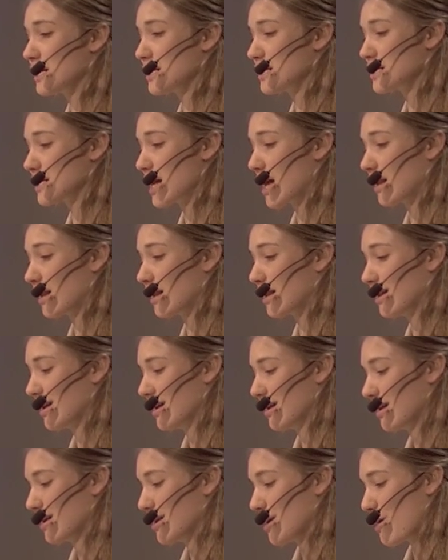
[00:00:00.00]
things, and
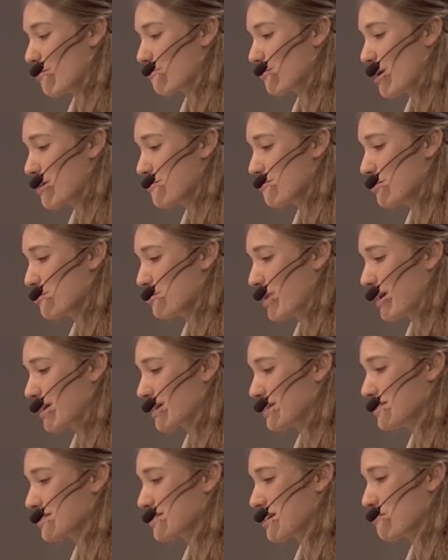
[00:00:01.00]
arriving
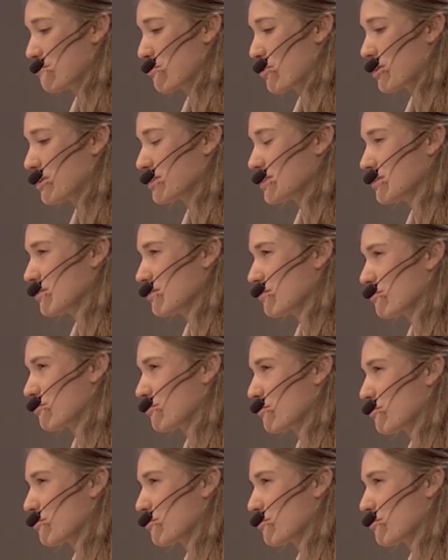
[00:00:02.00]
back in St. Martin,